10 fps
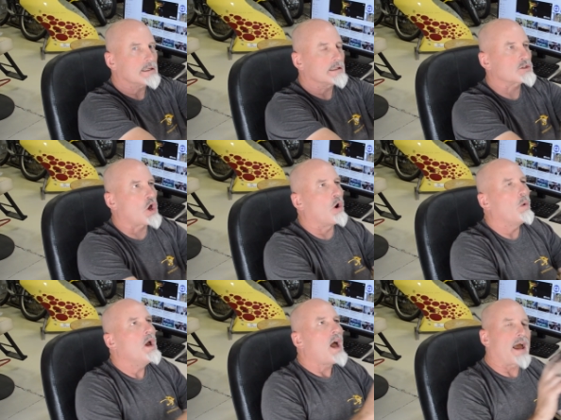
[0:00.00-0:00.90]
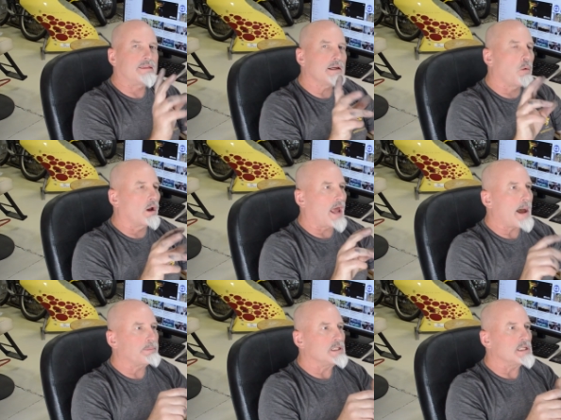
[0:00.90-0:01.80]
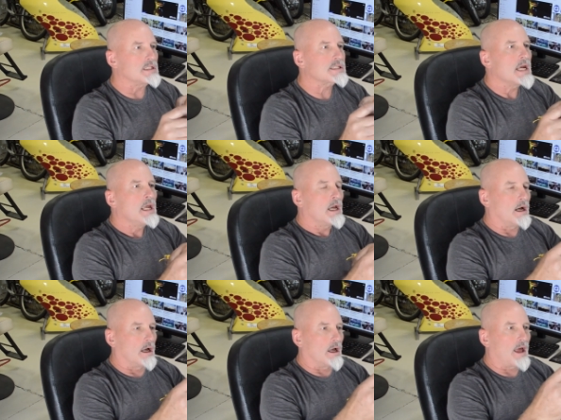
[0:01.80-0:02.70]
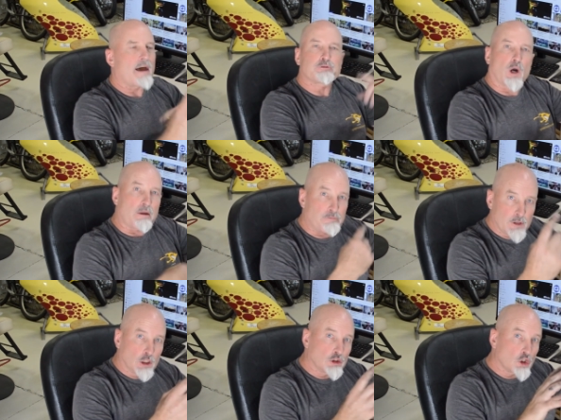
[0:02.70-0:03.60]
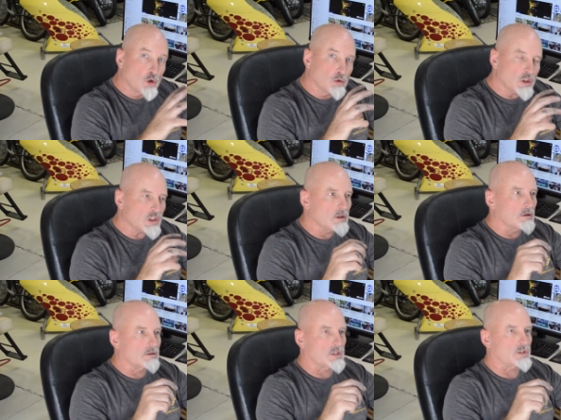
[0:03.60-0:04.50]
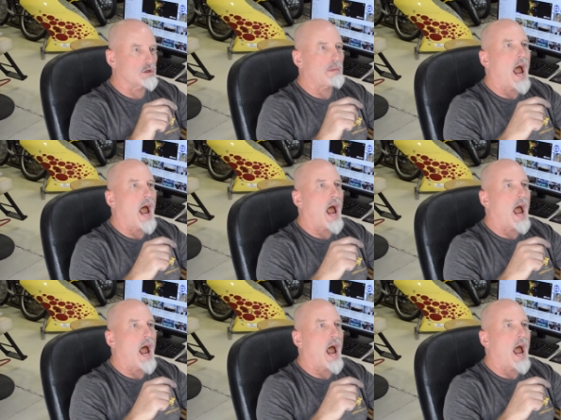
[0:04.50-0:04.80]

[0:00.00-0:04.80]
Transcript: So I think what happened is after I filled the coolant system,